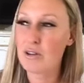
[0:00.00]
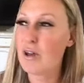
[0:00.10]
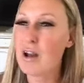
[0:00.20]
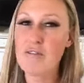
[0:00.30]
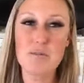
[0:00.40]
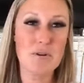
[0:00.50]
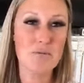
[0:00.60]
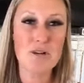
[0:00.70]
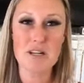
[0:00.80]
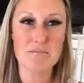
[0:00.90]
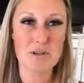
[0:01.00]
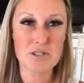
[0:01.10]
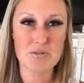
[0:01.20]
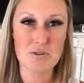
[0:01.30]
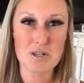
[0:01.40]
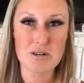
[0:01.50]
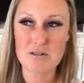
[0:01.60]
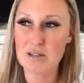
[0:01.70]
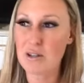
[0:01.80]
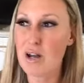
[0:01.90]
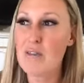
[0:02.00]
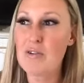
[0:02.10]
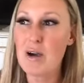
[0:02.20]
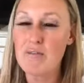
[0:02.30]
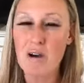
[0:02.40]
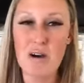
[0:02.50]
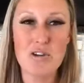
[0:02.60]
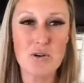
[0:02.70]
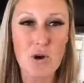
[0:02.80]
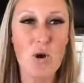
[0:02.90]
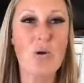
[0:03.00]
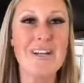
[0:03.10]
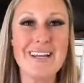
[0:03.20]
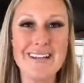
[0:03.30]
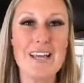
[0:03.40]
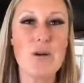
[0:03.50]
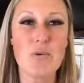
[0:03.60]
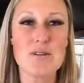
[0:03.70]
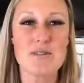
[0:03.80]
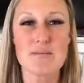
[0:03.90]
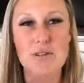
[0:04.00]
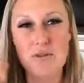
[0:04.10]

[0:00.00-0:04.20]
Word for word: A lot of you have been reading books for years. A lot of you have your own innate wisdom.